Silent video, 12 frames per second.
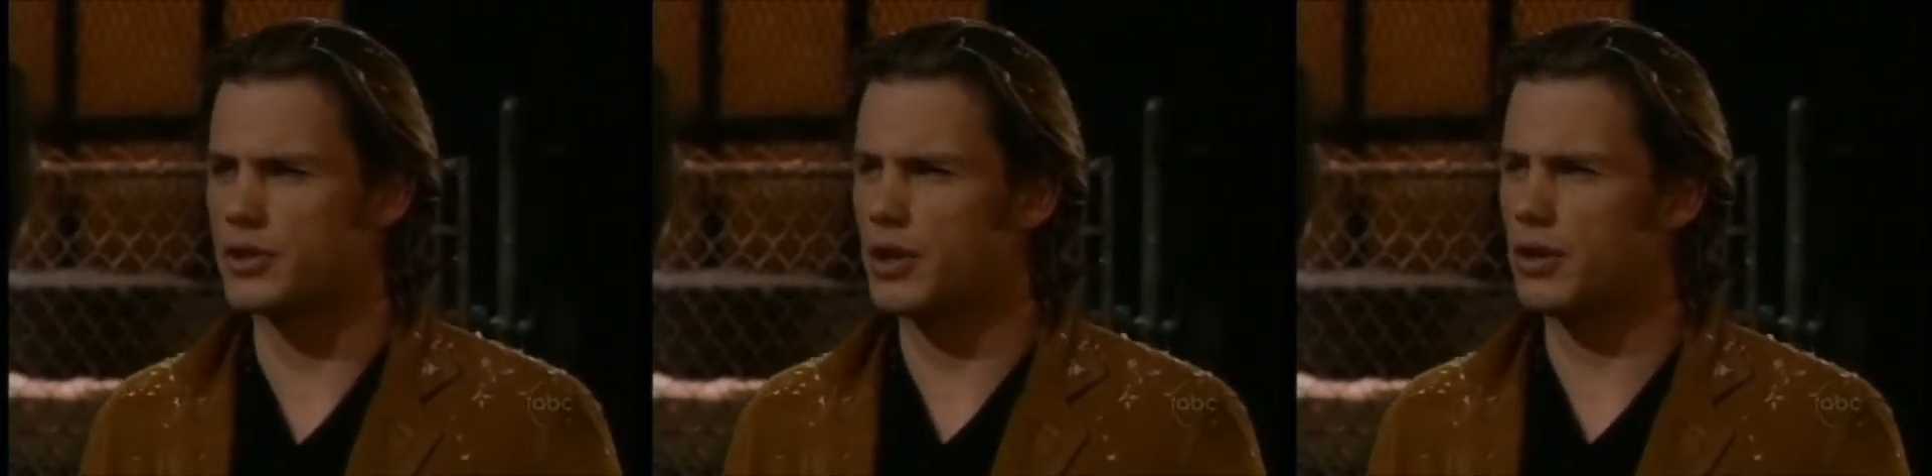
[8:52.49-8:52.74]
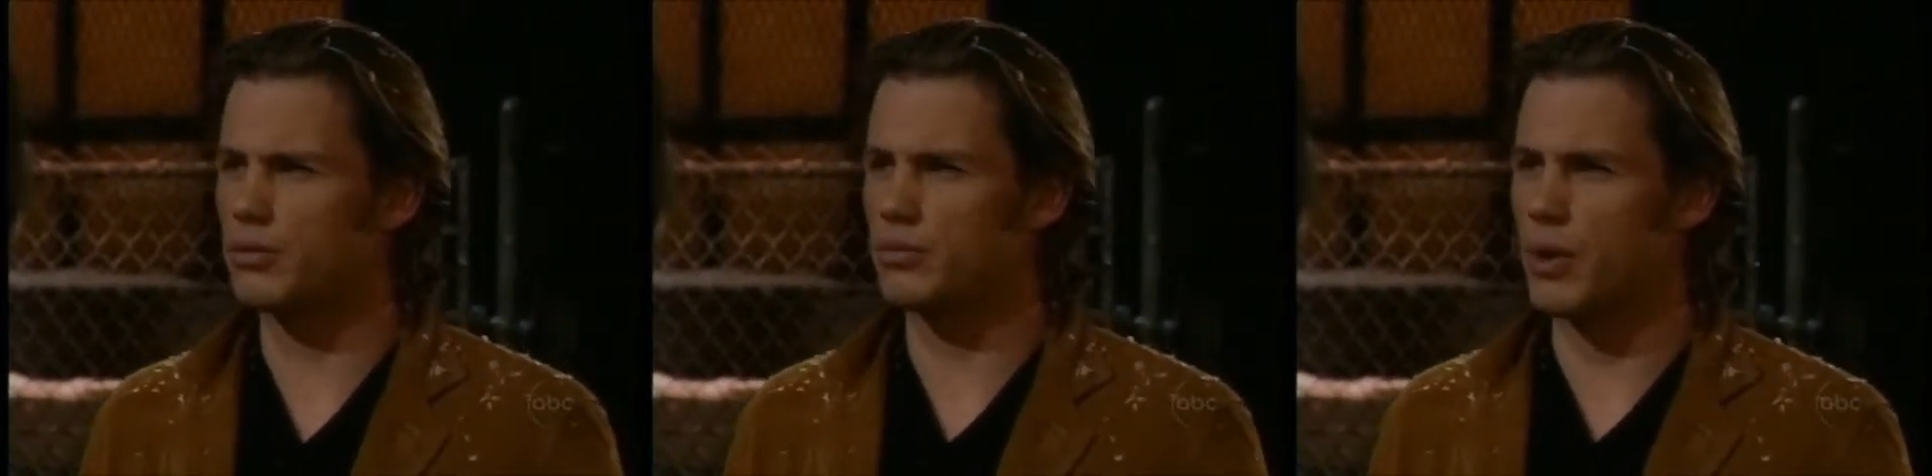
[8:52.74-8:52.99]
No,
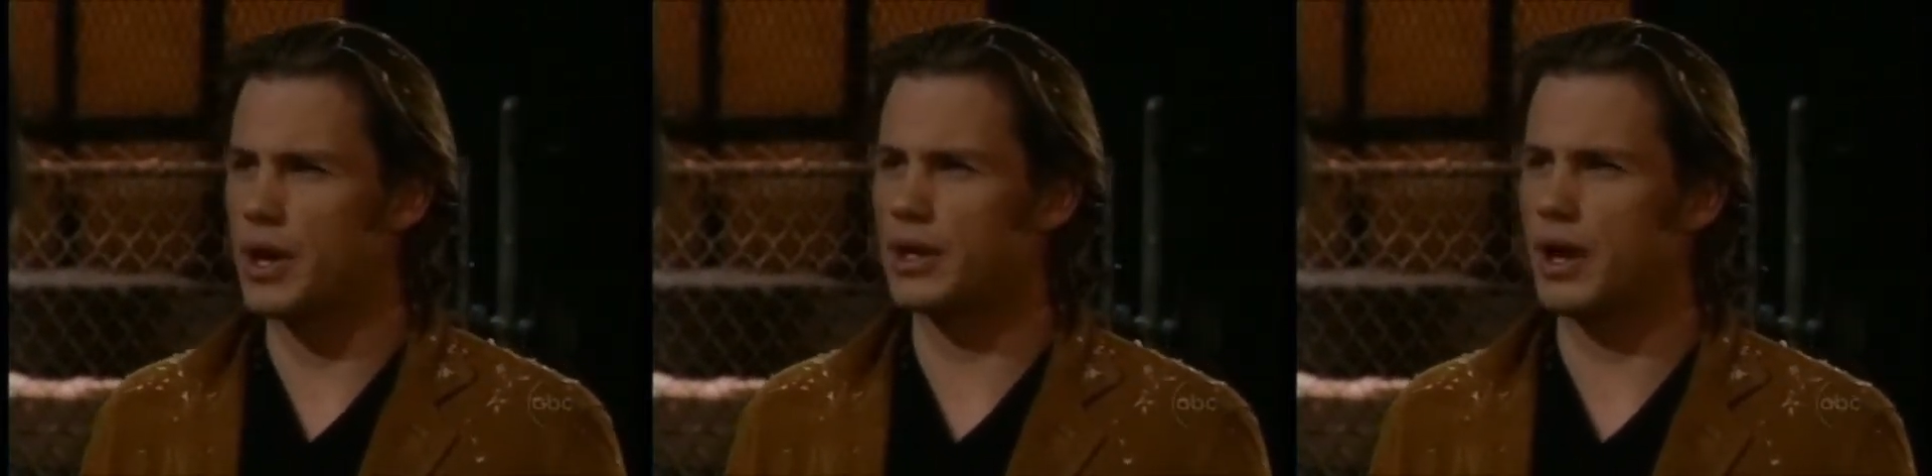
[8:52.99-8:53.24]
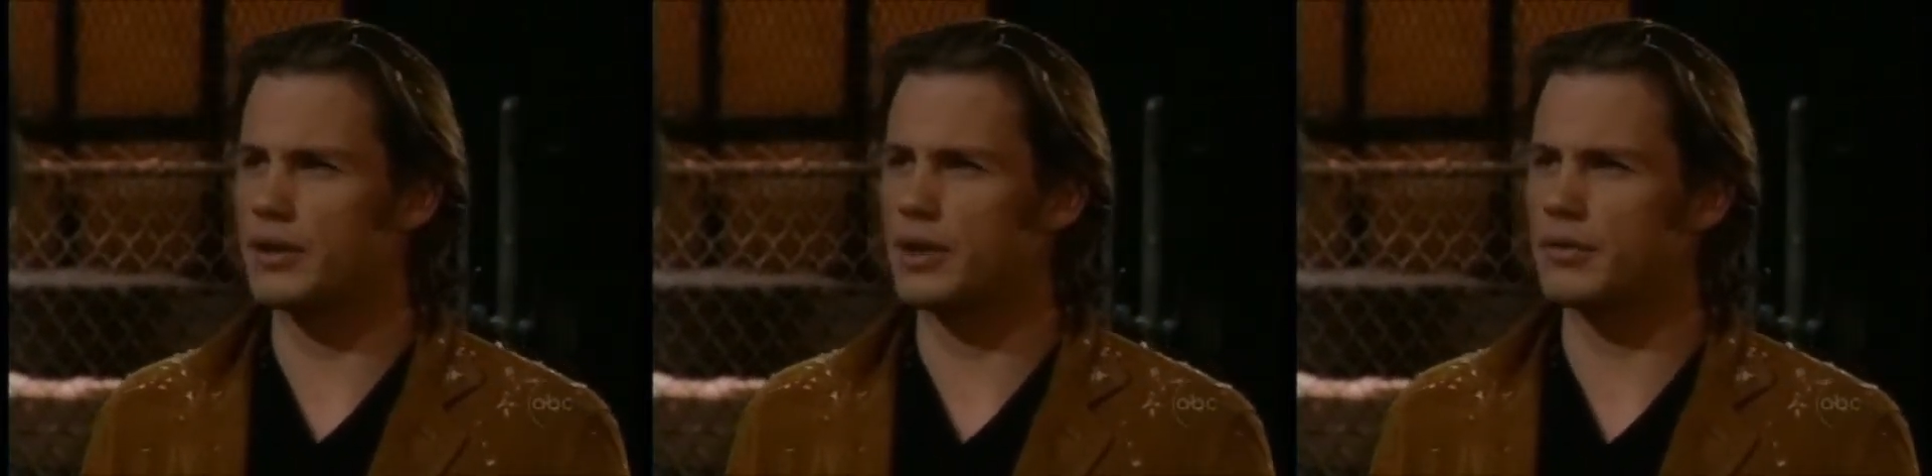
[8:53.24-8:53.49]
wait,
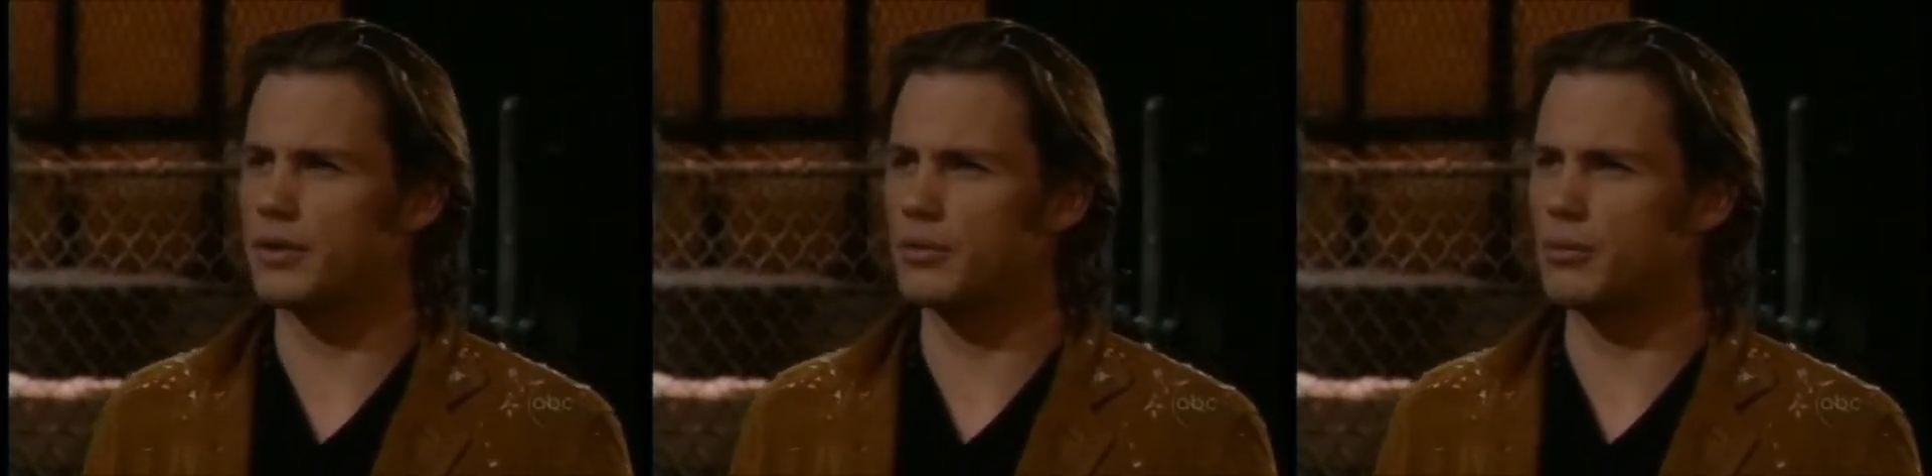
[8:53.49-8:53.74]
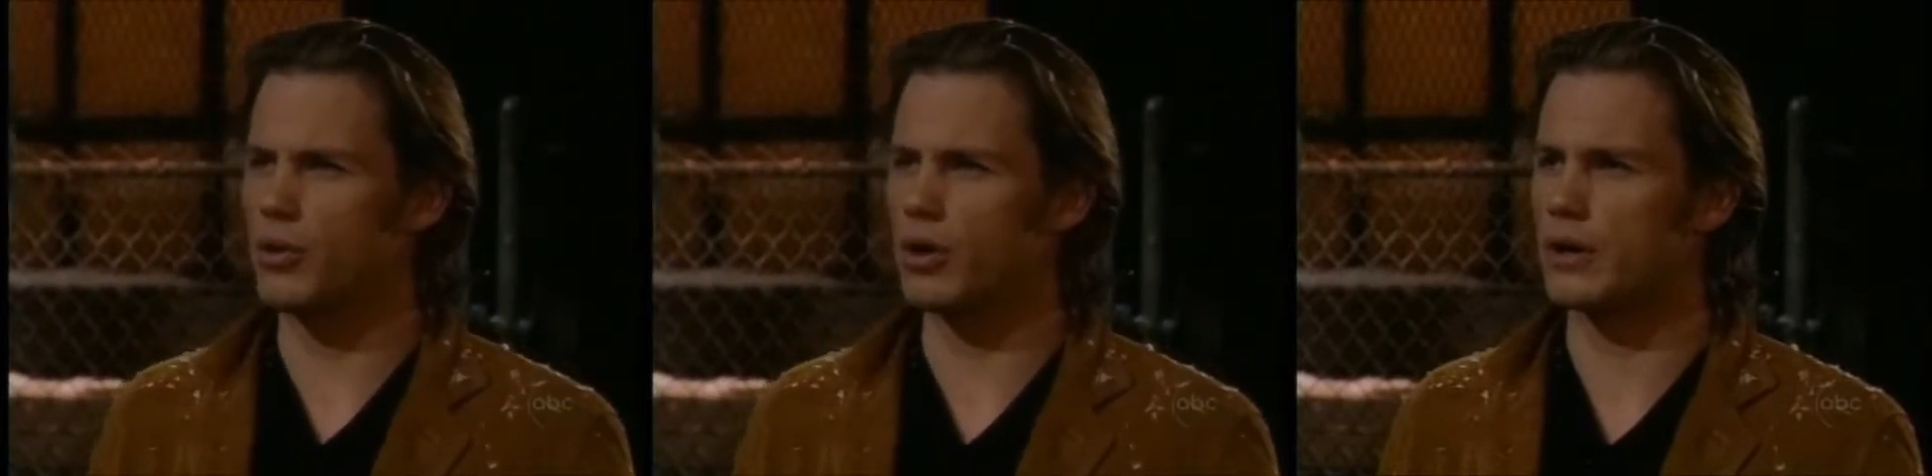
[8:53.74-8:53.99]
I love her
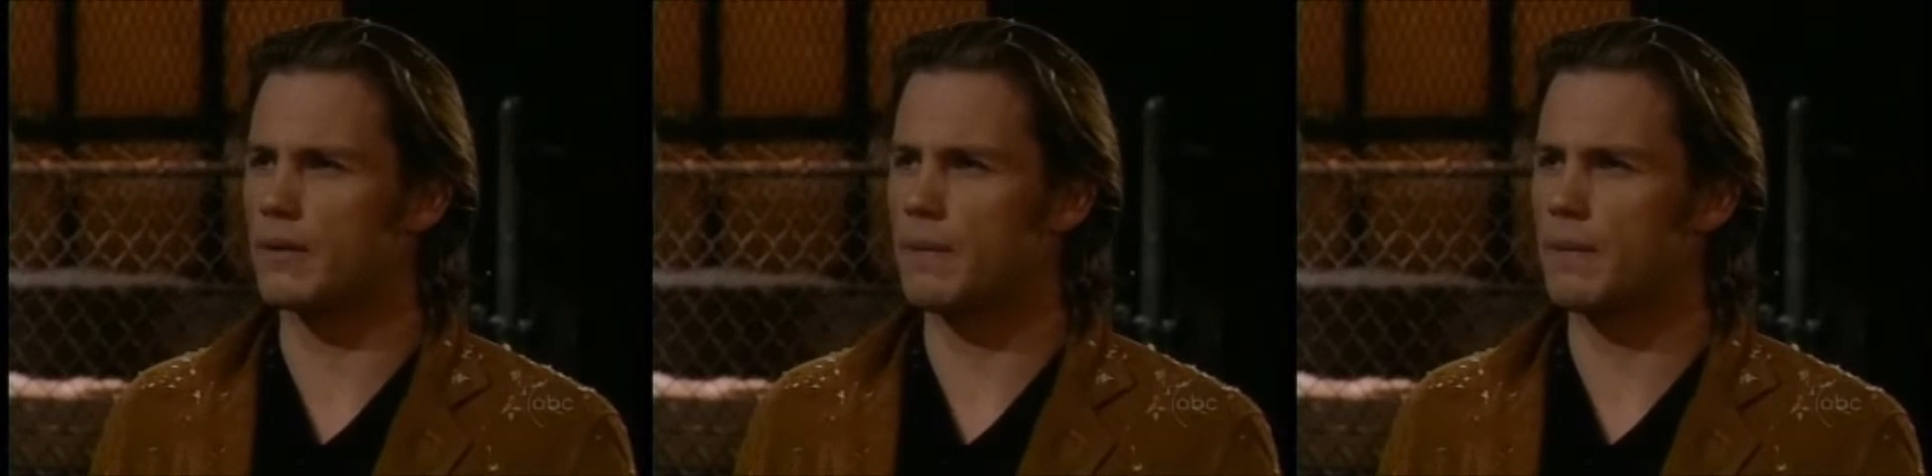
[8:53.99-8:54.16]
more.